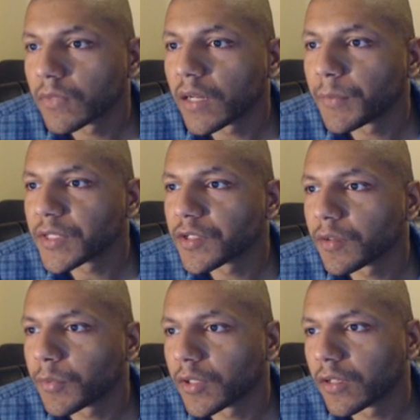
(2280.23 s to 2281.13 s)
I'll make sure to
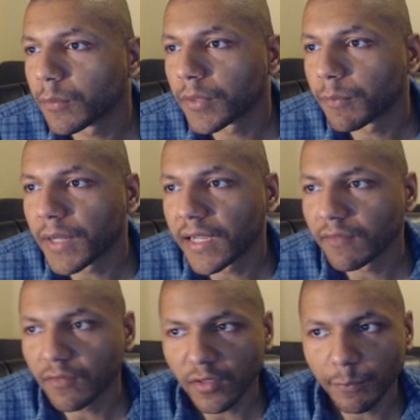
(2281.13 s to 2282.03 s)
put it up on my
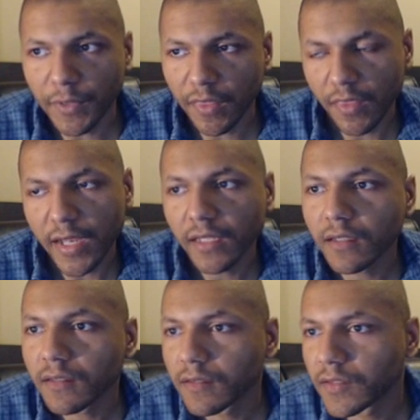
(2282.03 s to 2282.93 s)
pathetic
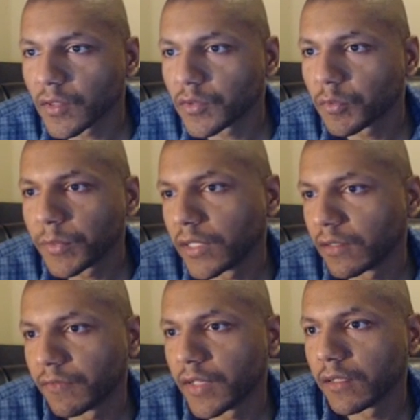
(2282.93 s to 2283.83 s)
social media
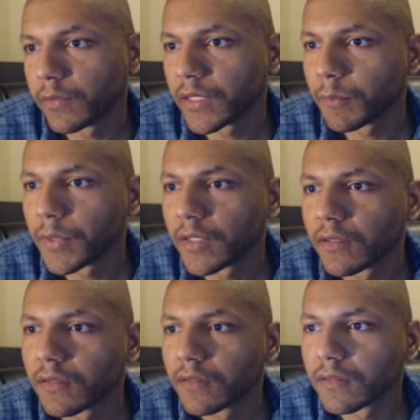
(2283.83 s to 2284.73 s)
following, but
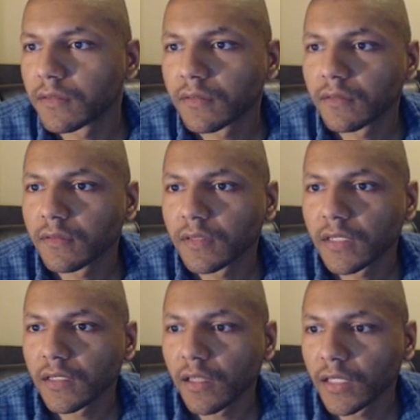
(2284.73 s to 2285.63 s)

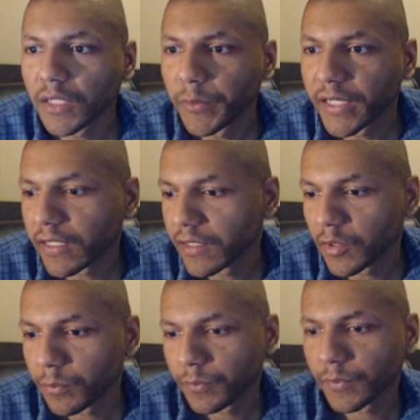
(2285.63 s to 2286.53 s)
any, any way I can
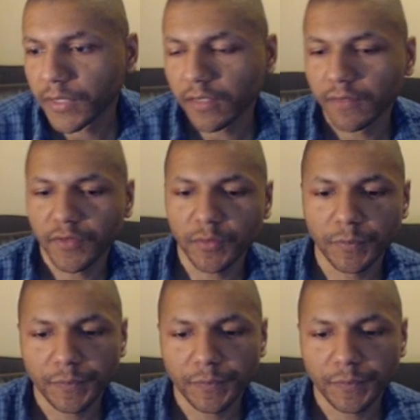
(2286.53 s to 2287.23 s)
help, I'd love to.